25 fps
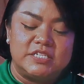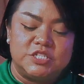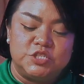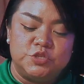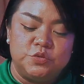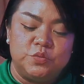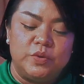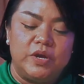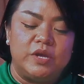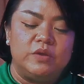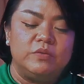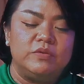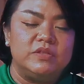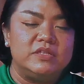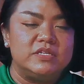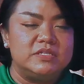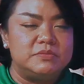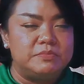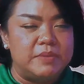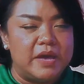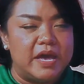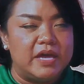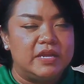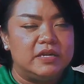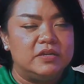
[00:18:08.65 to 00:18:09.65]
it's a duet with
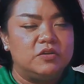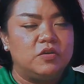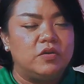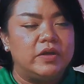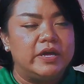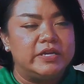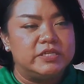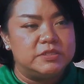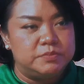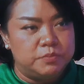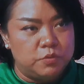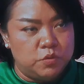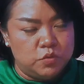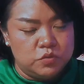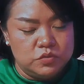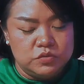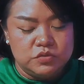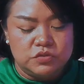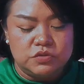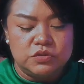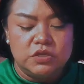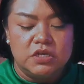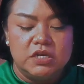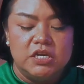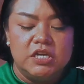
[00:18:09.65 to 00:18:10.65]
this band called
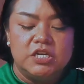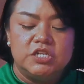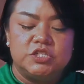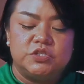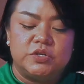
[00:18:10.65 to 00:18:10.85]
Expose.